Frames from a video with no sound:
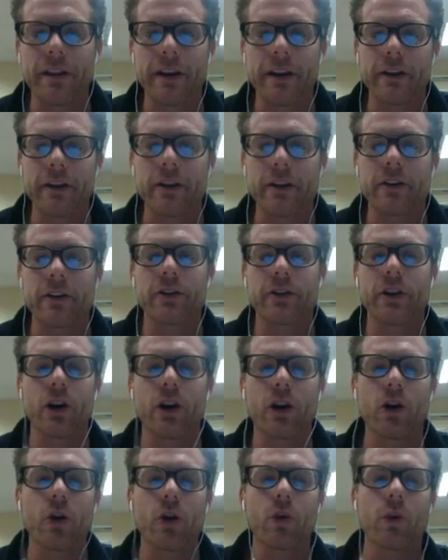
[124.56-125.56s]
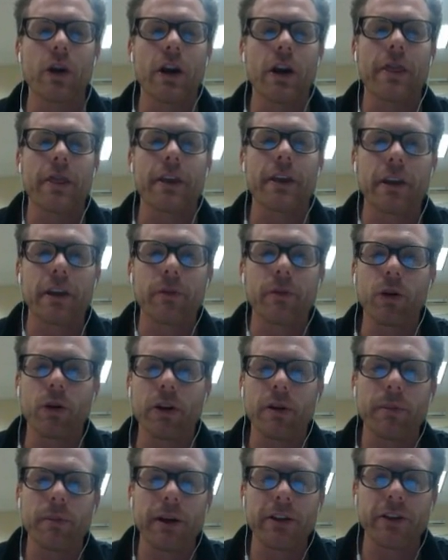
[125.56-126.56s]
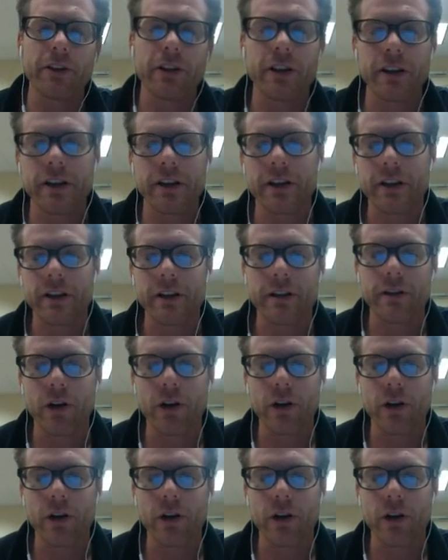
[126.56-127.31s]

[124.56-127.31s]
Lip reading: thing. So we're going to basically